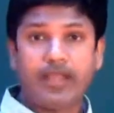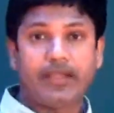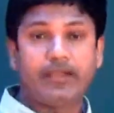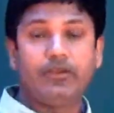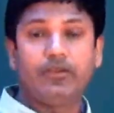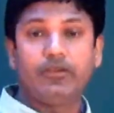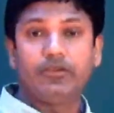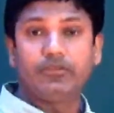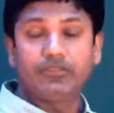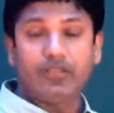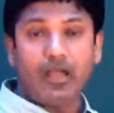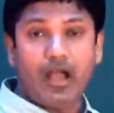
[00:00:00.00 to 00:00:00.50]
I
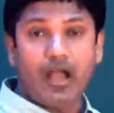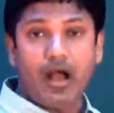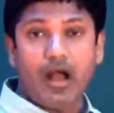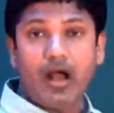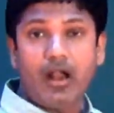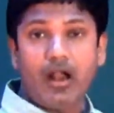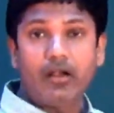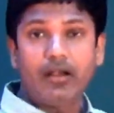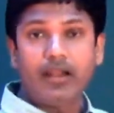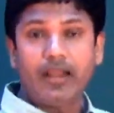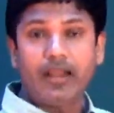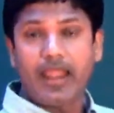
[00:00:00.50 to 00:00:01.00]
can use
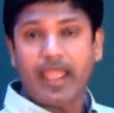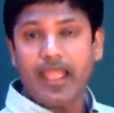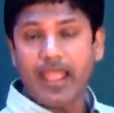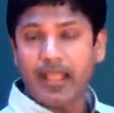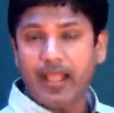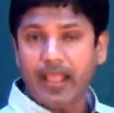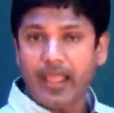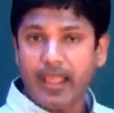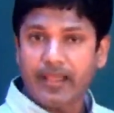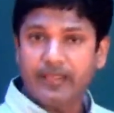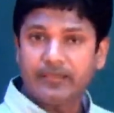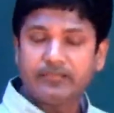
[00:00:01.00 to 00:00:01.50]
r and
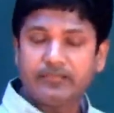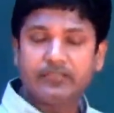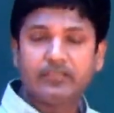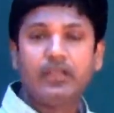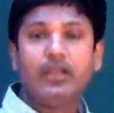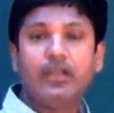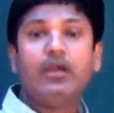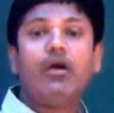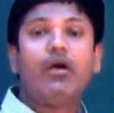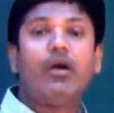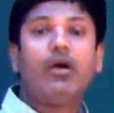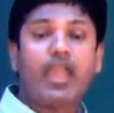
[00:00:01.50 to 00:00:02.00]
s,
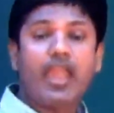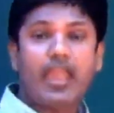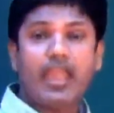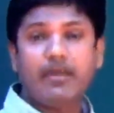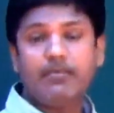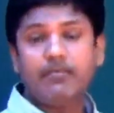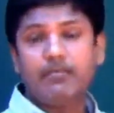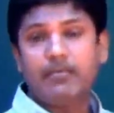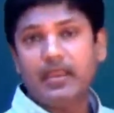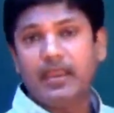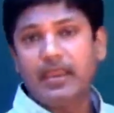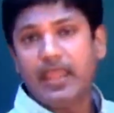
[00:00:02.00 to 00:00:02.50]
or
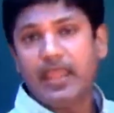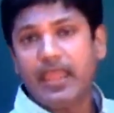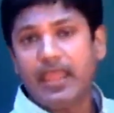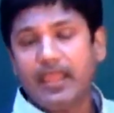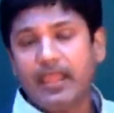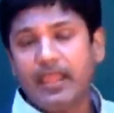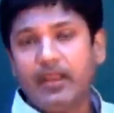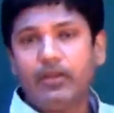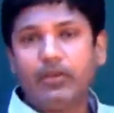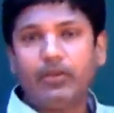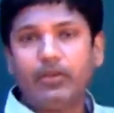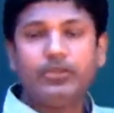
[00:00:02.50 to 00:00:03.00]
m and
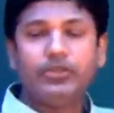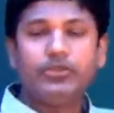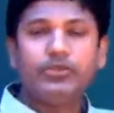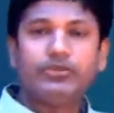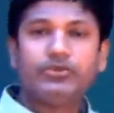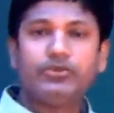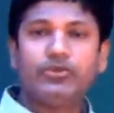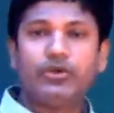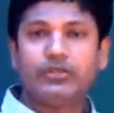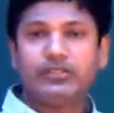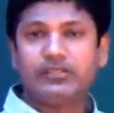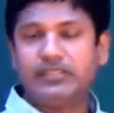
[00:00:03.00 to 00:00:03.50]
n, or
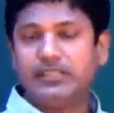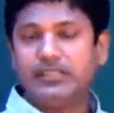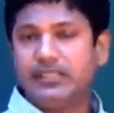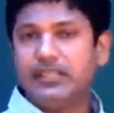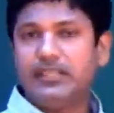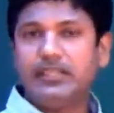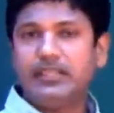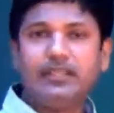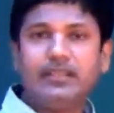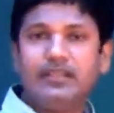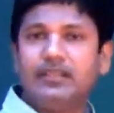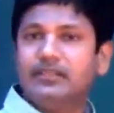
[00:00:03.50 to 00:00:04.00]
u or
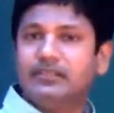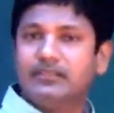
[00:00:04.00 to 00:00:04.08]
t.